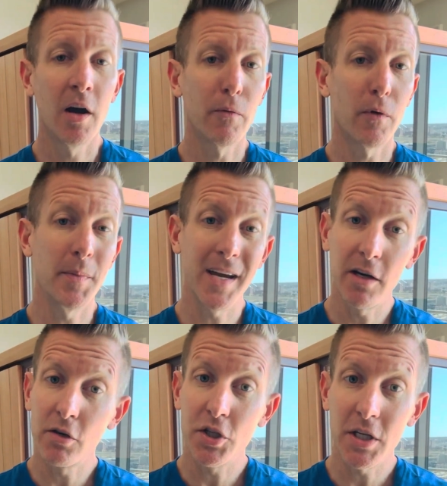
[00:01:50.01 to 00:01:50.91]
from
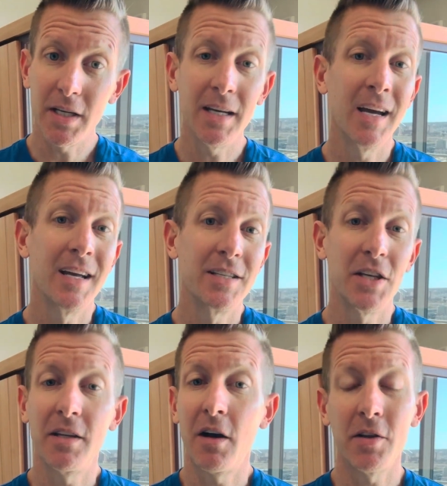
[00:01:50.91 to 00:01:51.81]
energy,
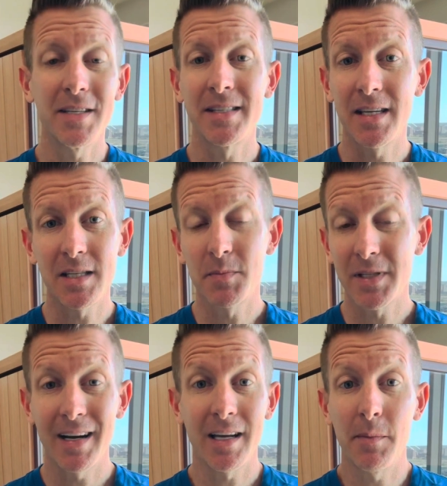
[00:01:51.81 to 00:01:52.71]
all these systems
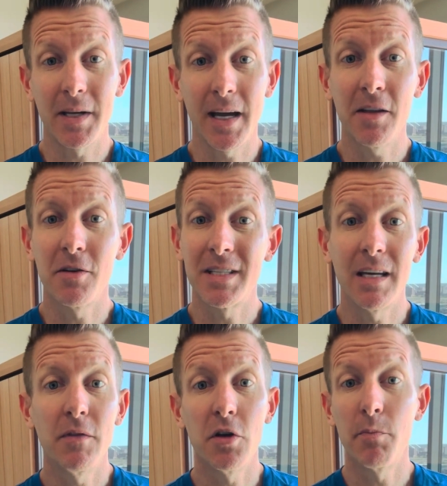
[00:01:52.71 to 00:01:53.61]
kind of come together to
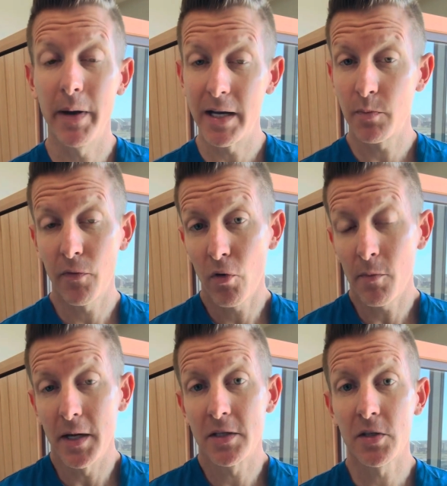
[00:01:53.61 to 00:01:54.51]
give you your best performance.